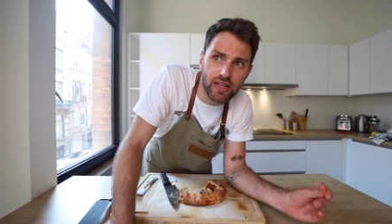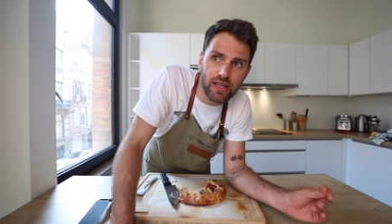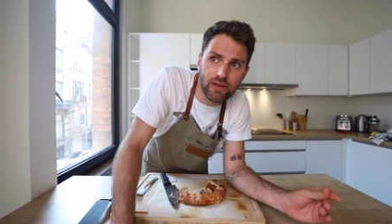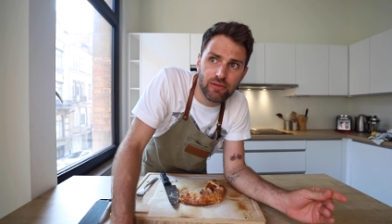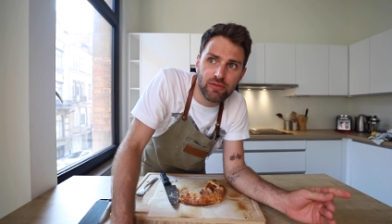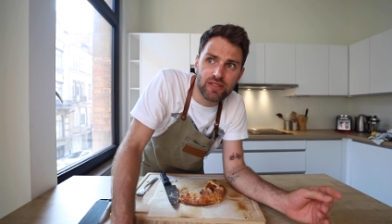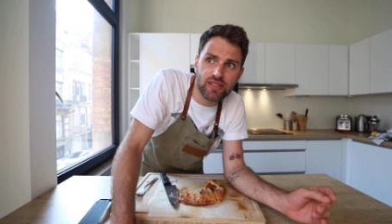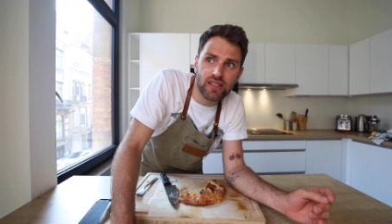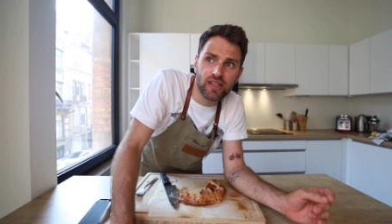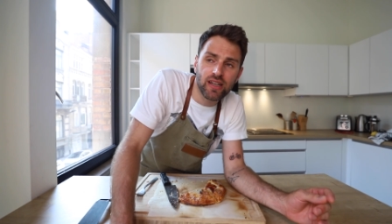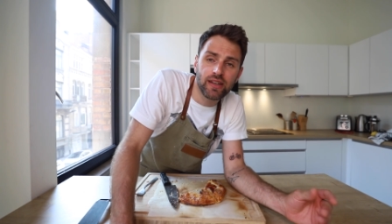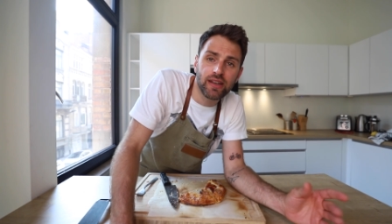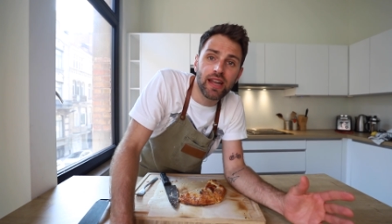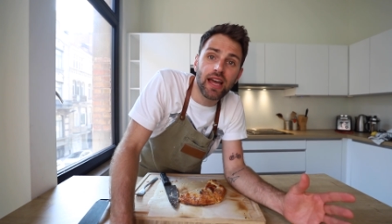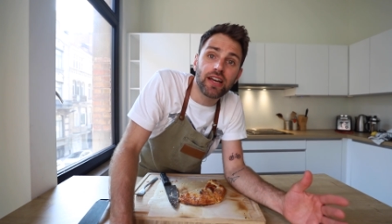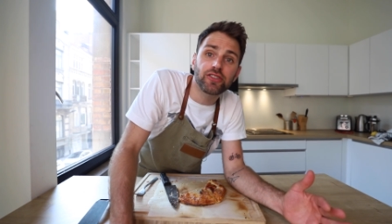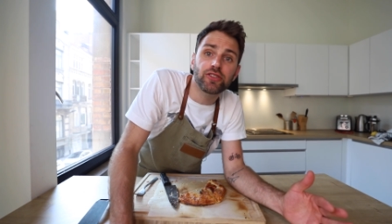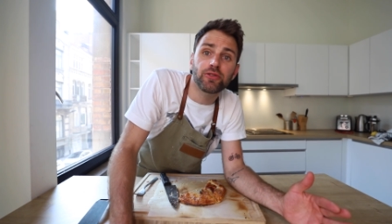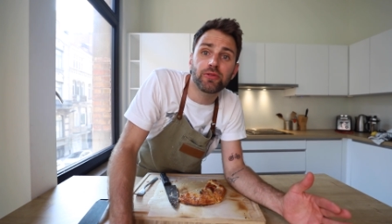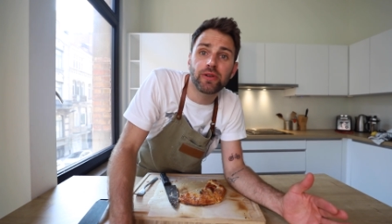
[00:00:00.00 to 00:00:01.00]
It was a
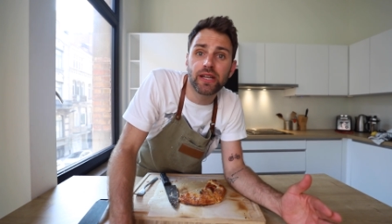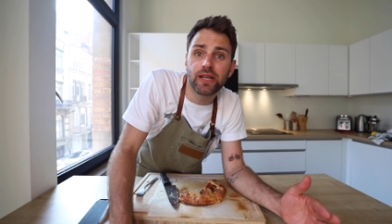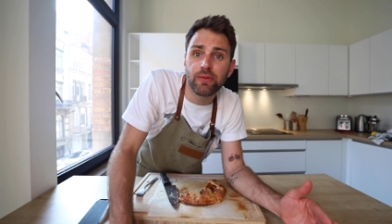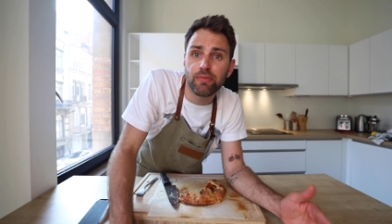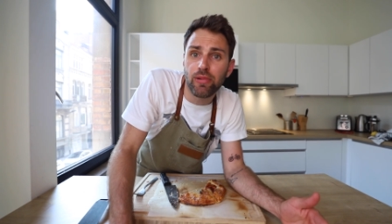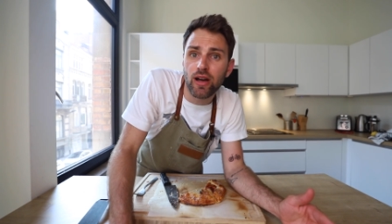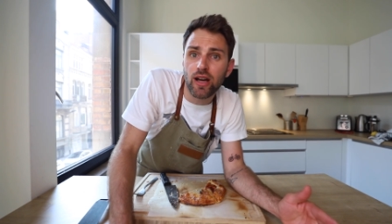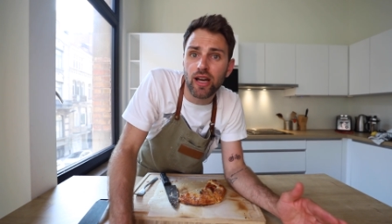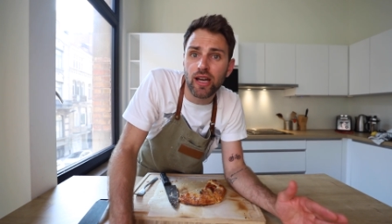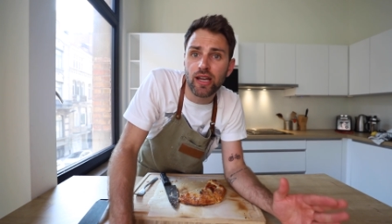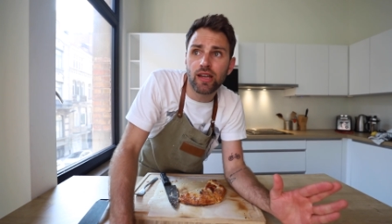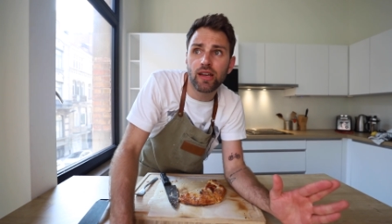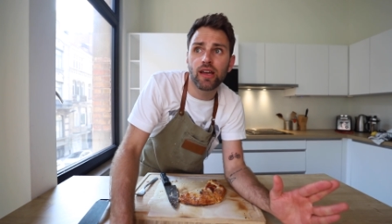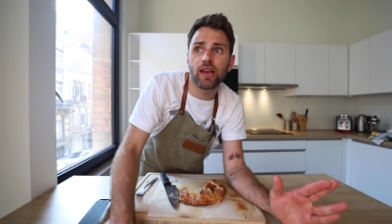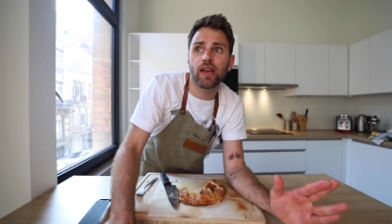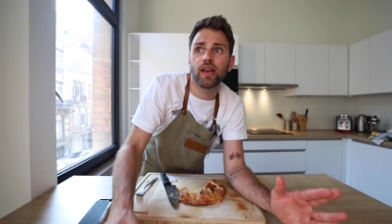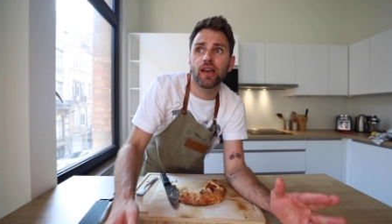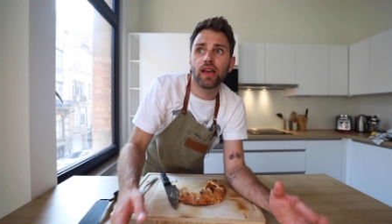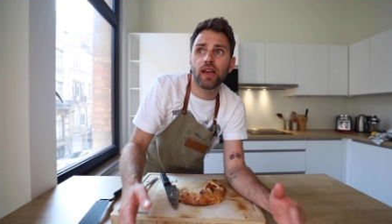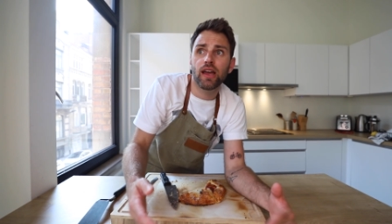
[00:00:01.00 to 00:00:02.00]
nectarine pie,
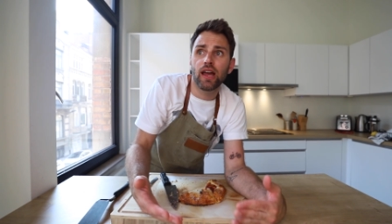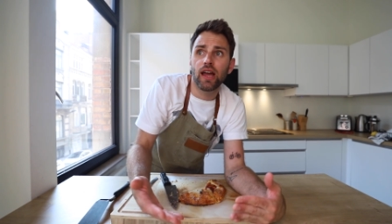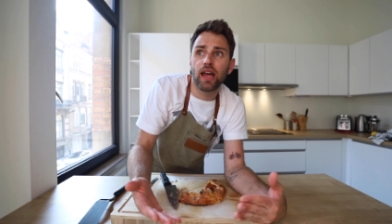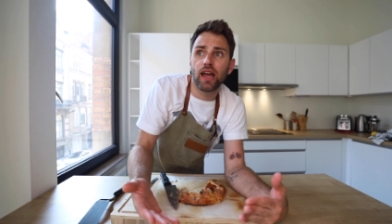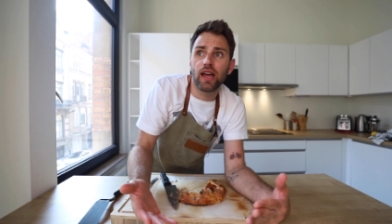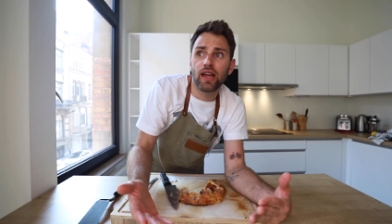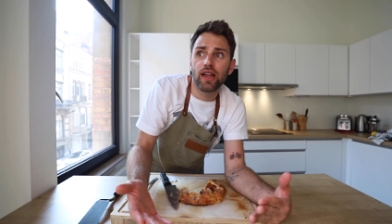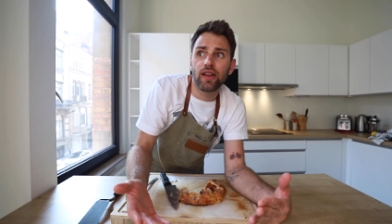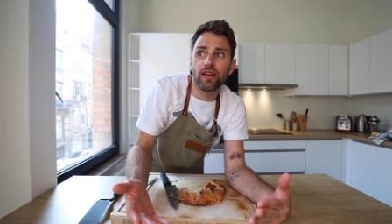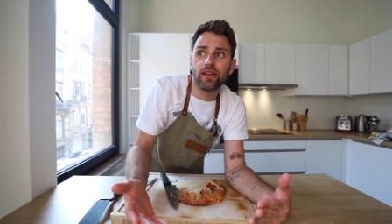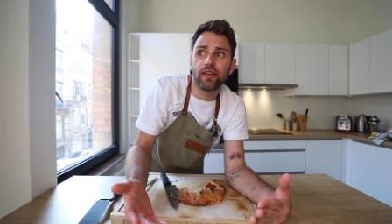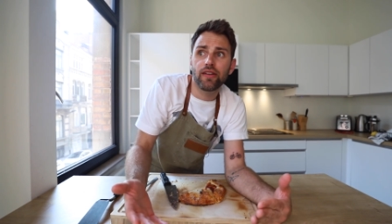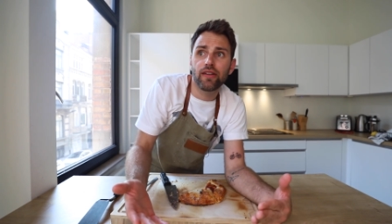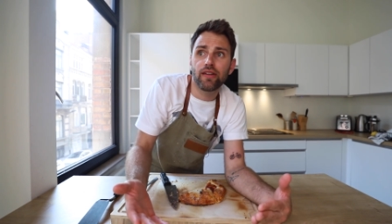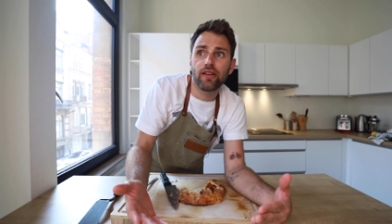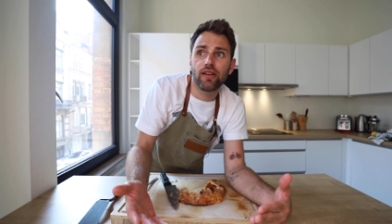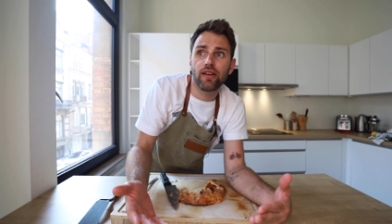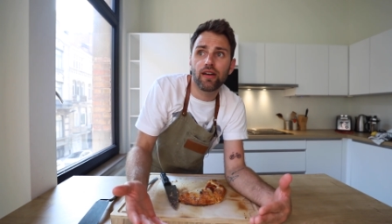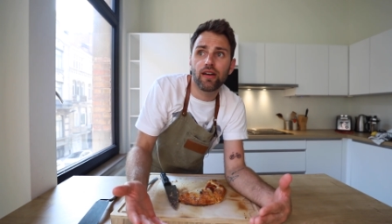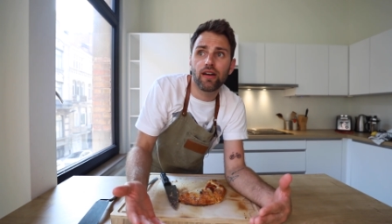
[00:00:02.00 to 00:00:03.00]
and
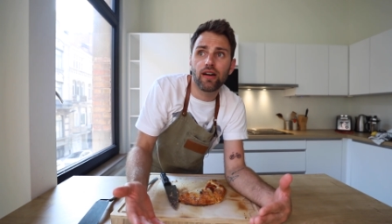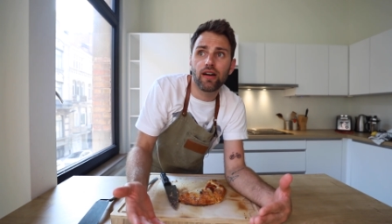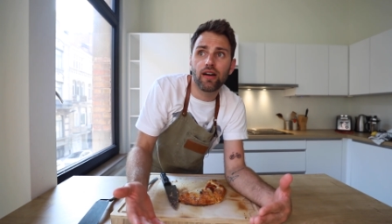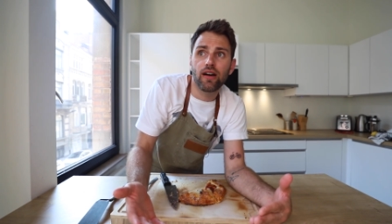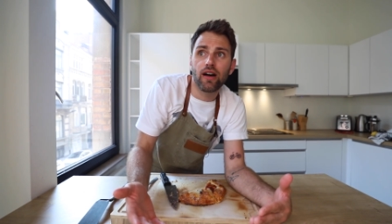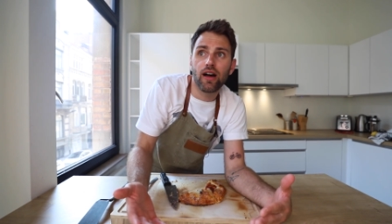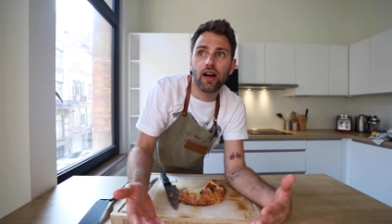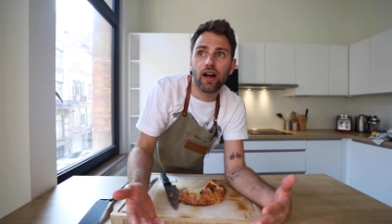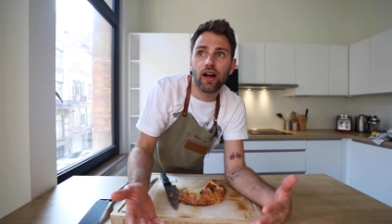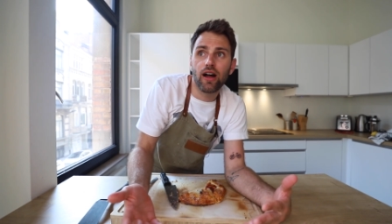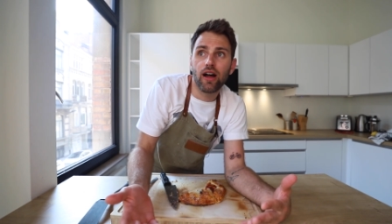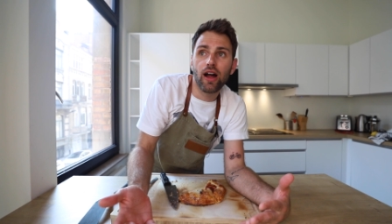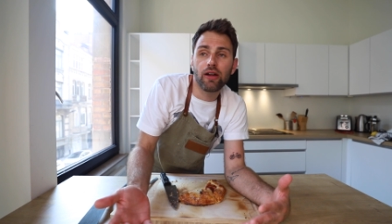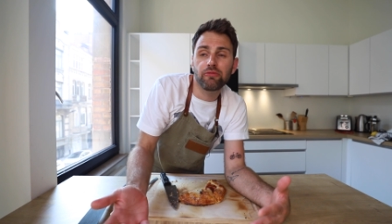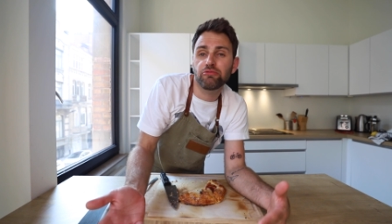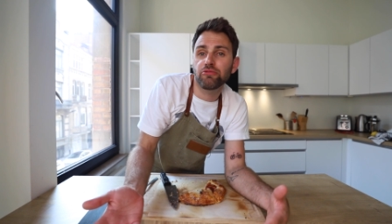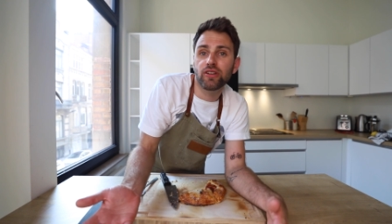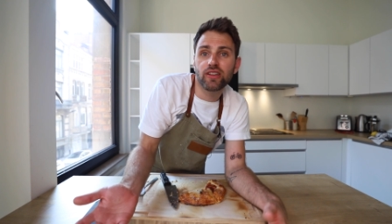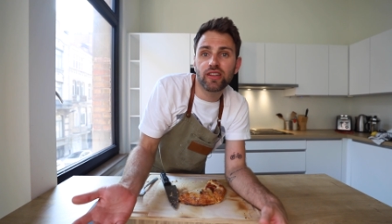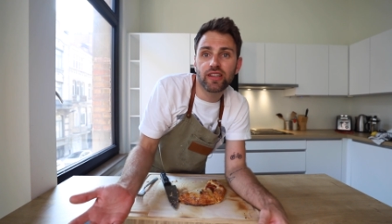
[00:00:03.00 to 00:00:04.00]
I
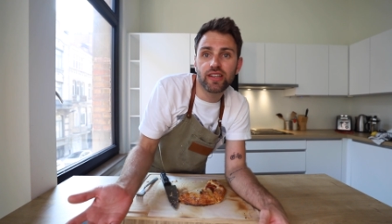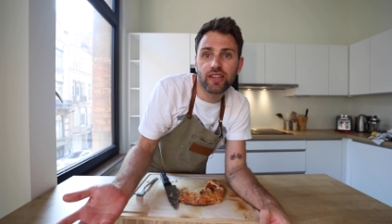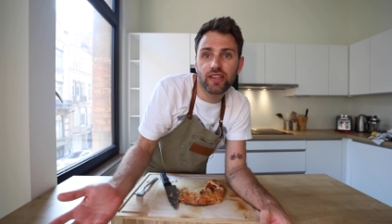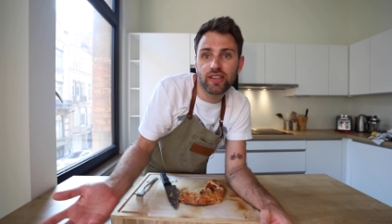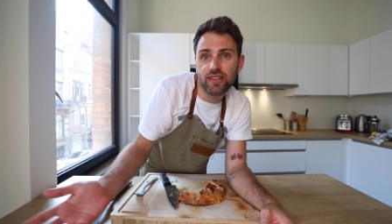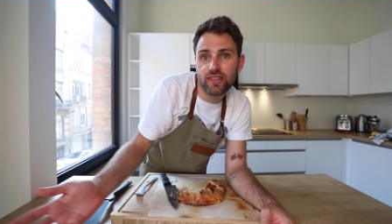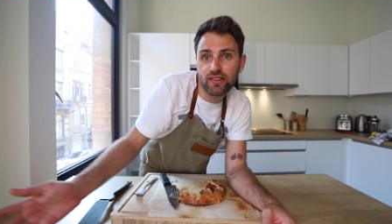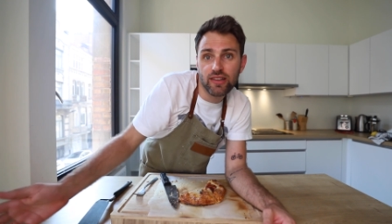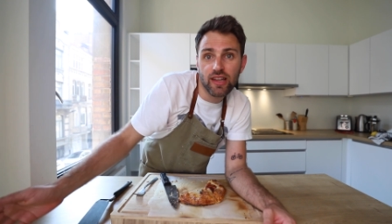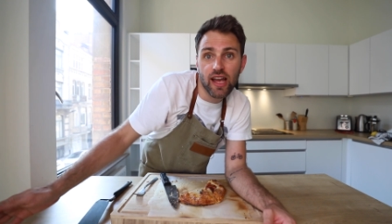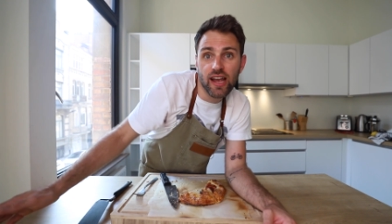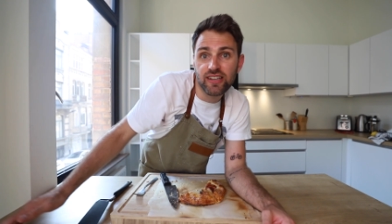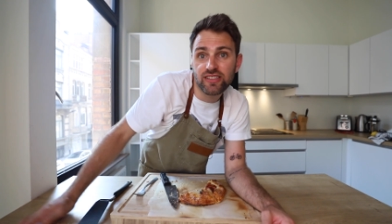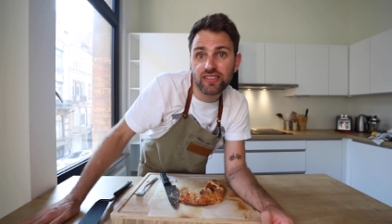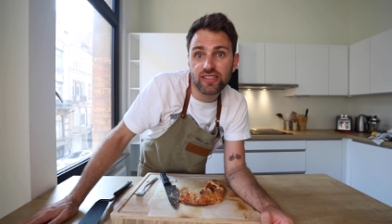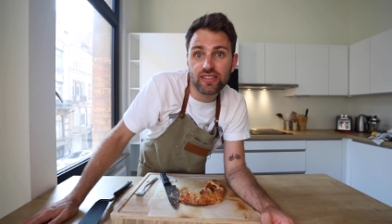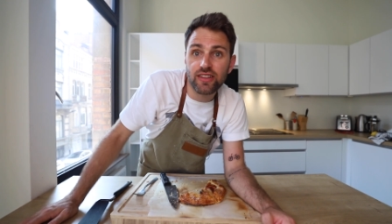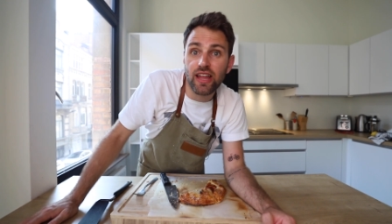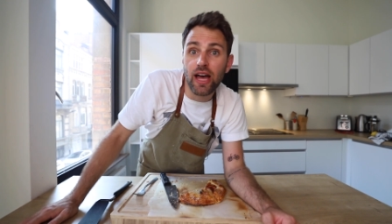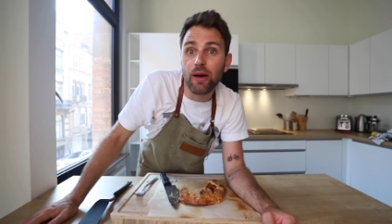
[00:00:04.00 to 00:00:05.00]
really
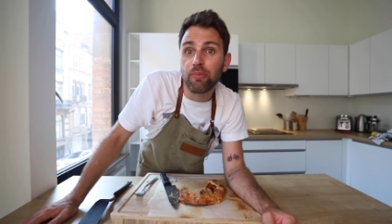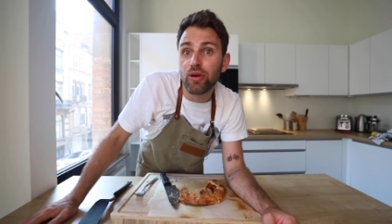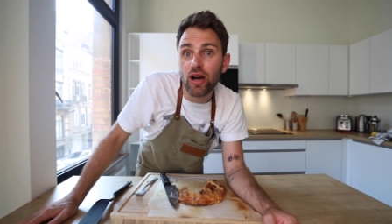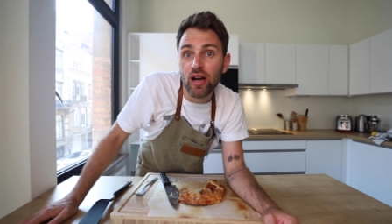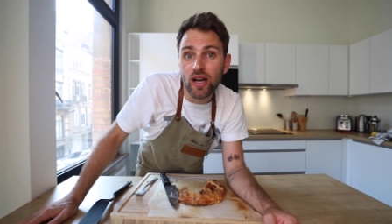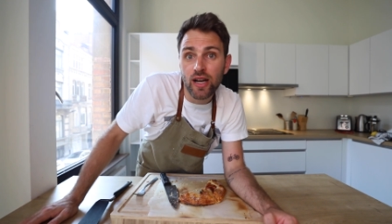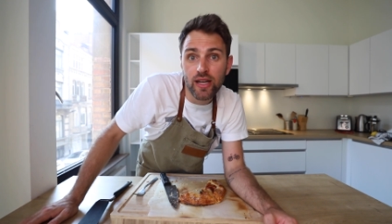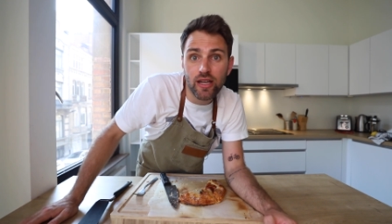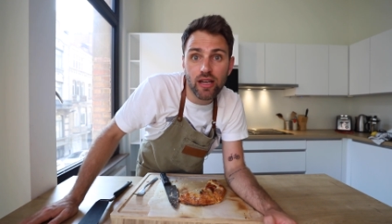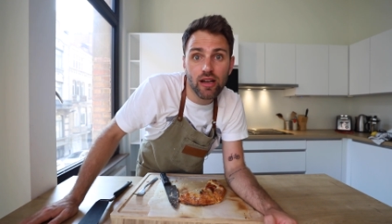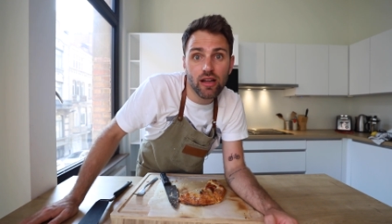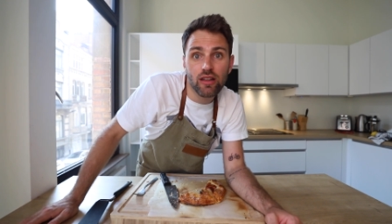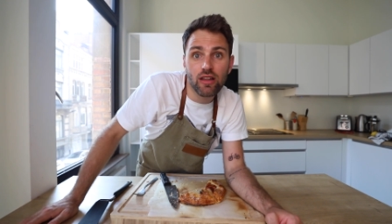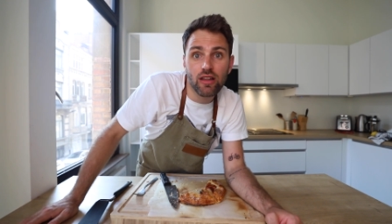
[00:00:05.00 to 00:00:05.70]
liked that pie a